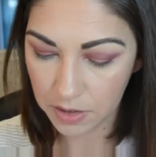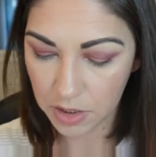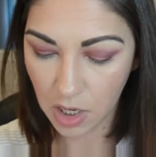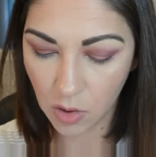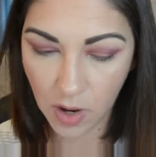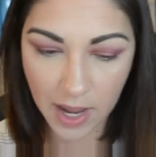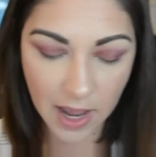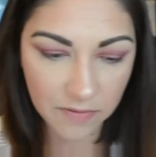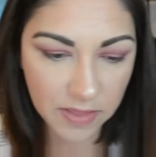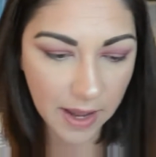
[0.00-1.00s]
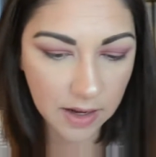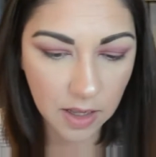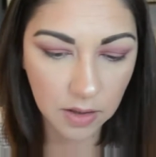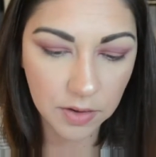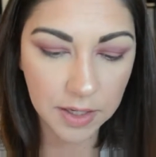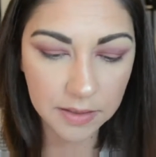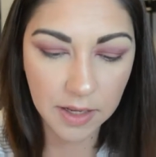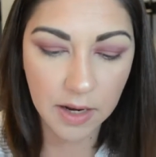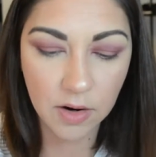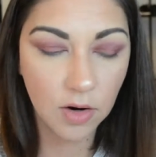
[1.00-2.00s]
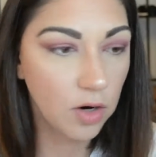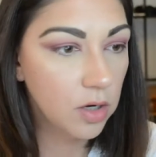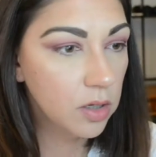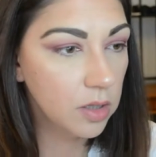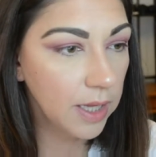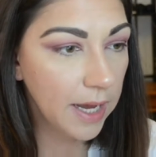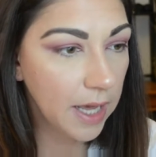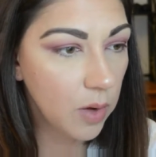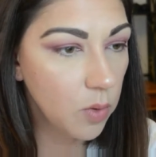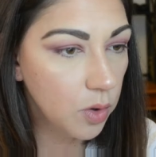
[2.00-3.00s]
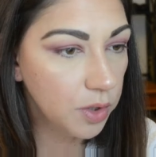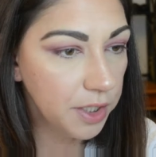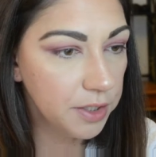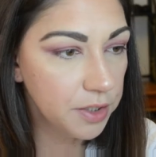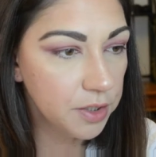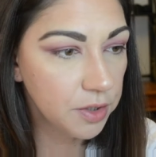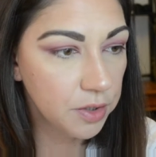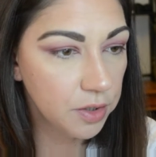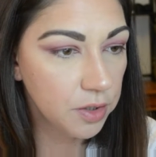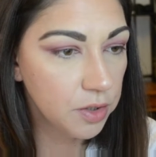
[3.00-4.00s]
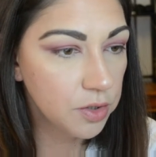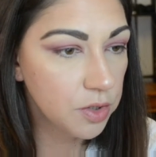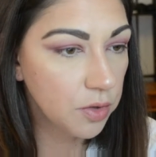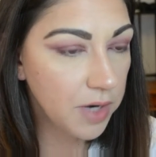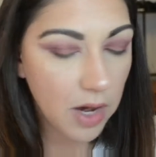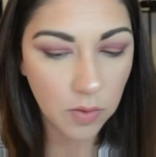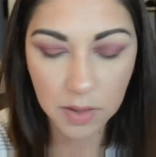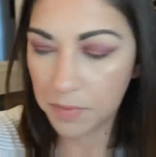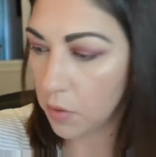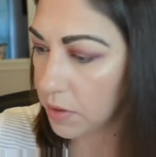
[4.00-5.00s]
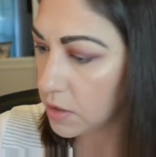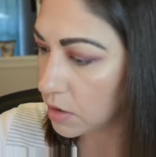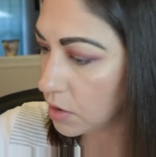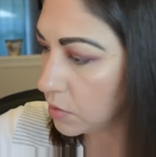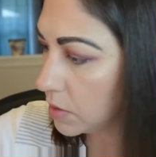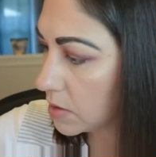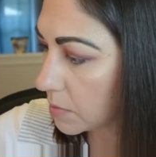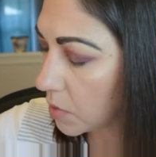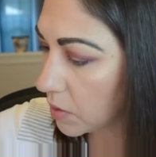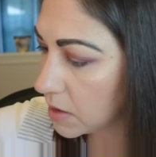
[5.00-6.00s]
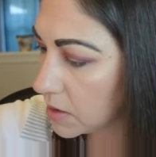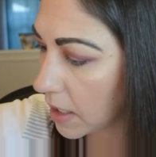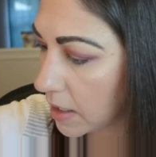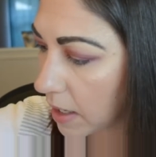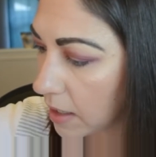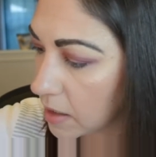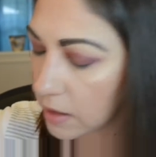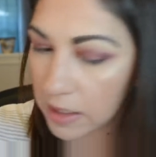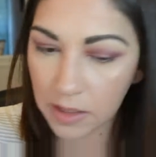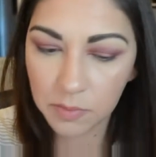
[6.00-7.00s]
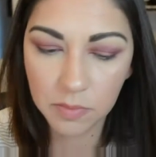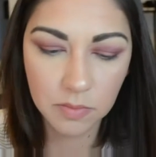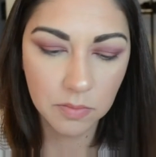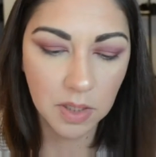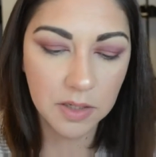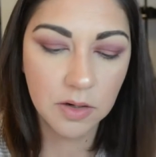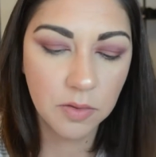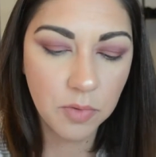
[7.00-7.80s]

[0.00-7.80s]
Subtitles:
So I have that color in there like I want it. So now what I'm going to do is I'm going to take a clean blender